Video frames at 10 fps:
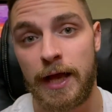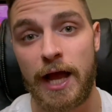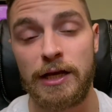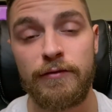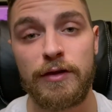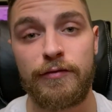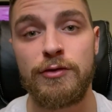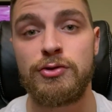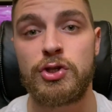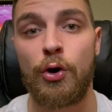And even if
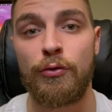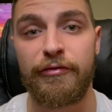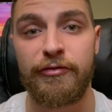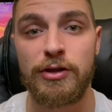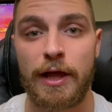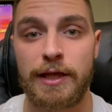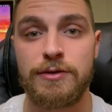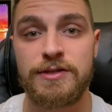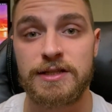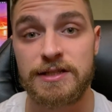you don't feel like
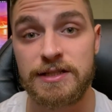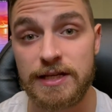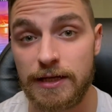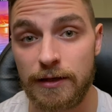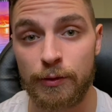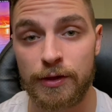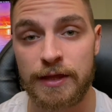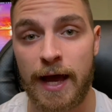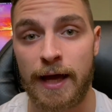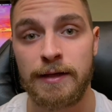you succeeded with
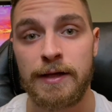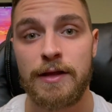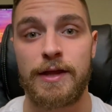that,